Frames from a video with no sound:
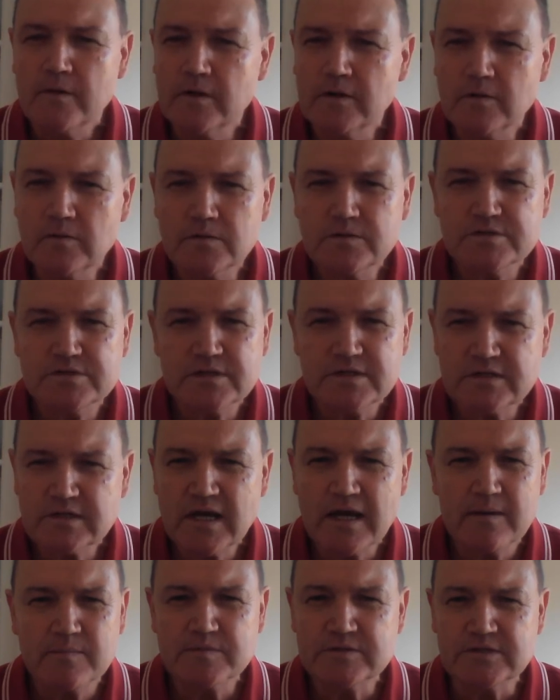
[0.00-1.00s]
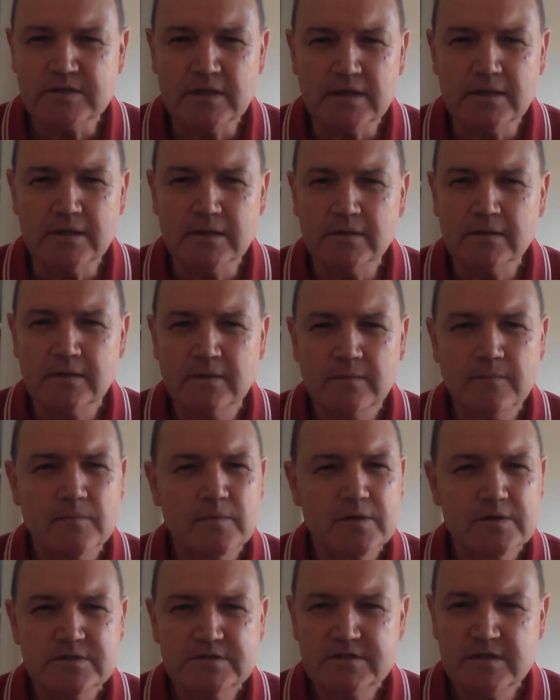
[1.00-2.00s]
the Lord just kept saying,
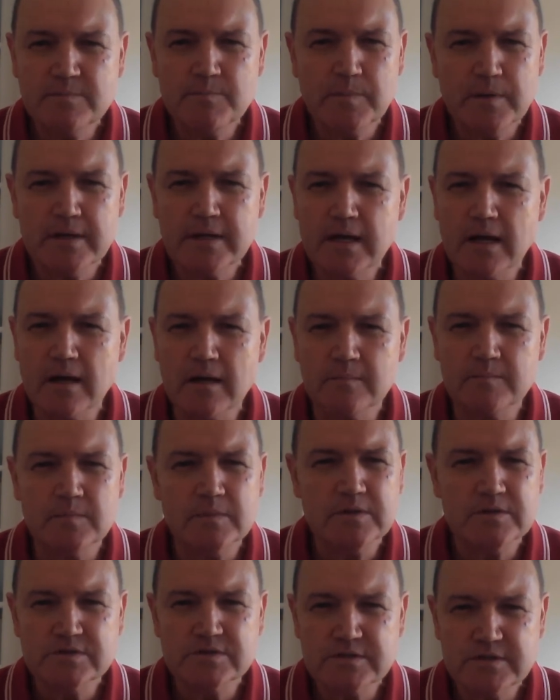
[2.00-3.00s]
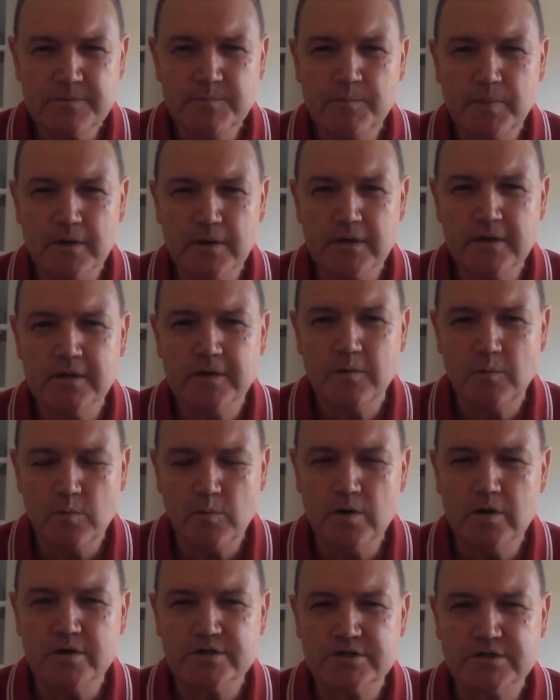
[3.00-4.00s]
simply come, simply
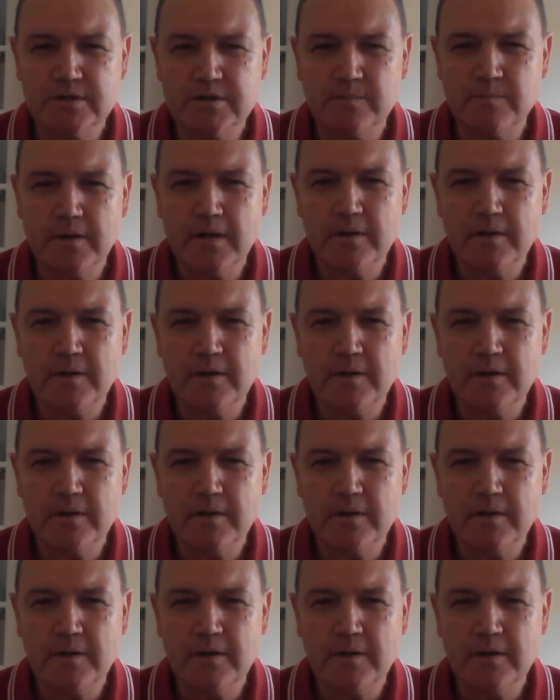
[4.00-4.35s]
worship.